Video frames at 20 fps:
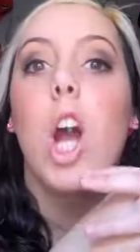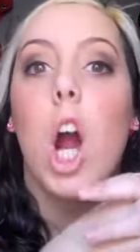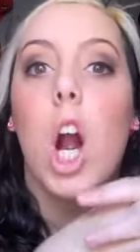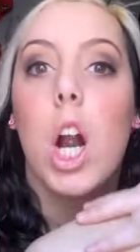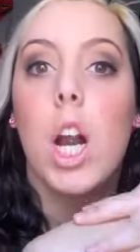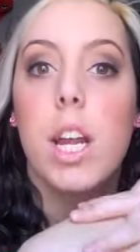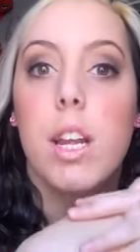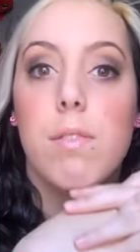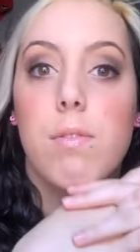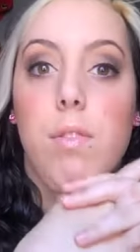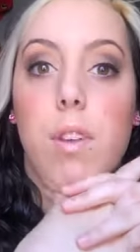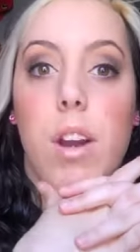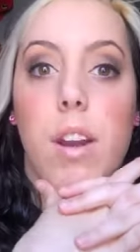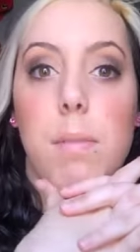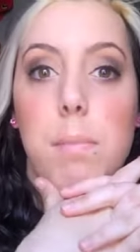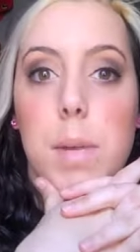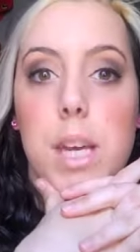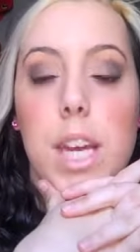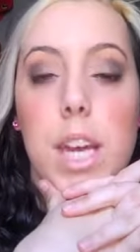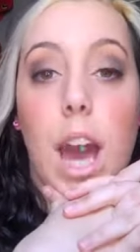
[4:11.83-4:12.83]
are in front
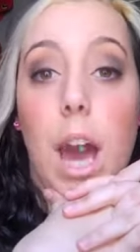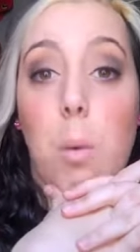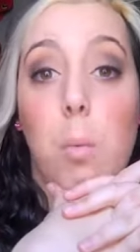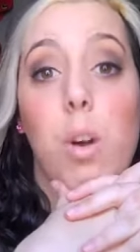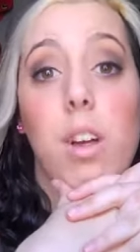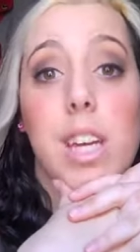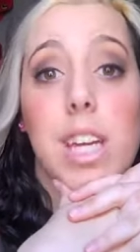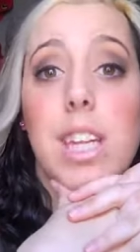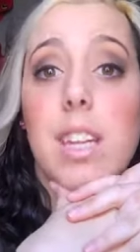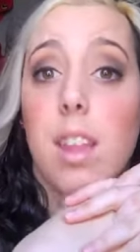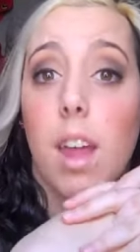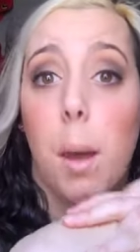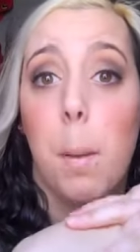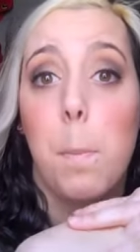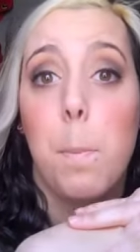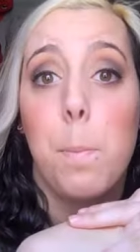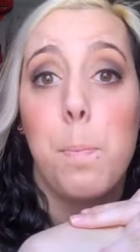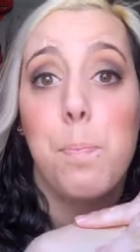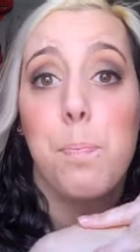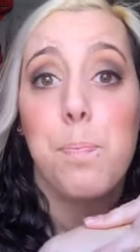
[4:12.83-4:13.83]
of me, I will eat
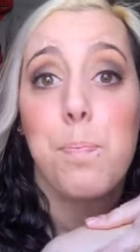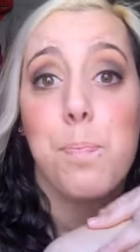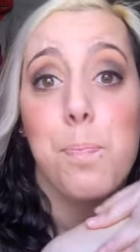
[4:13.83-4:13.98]
them.